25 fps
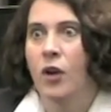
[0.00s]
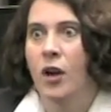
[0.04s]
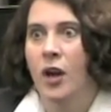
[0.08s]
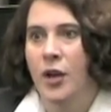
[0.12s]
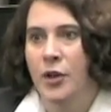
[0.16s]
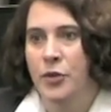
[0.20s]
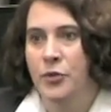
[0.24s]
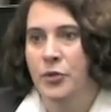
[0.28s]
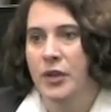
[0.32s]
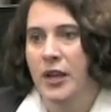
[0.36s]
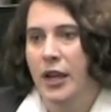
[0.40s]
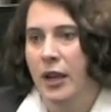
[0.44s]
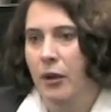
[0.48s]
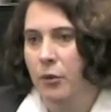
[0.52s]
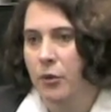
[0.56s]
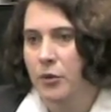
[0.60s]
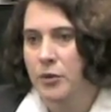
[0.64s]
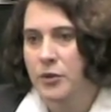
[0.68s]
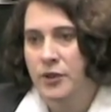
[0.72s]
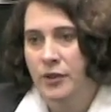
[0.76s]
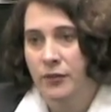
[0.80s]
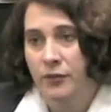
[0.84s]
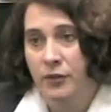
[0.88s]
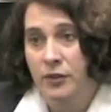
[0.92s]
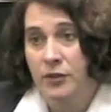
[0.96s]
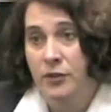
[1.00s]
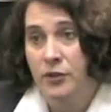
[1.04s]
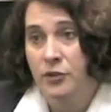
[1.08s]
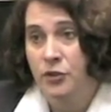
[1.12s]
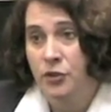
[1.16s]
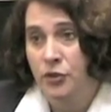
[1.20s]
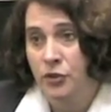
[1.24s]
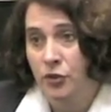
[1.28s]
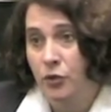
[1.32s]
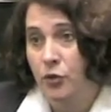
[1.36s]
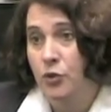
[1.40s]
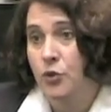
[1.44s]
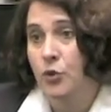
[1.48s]
100 hours of
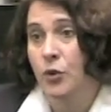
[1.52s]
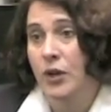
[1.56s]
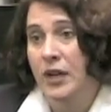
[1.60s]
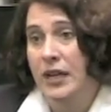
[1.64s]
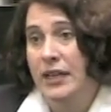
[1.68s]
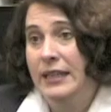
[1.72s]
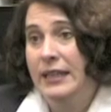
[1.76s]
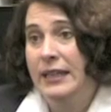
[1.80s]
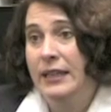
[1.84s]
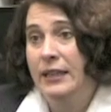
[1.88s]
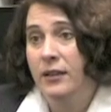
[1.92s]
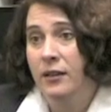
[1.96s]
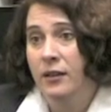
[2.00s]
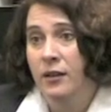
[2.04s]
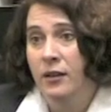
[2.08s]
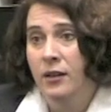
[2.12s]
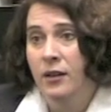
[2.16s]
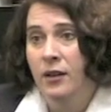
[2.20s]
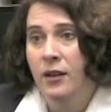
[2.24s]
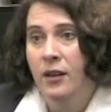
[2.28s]
additional training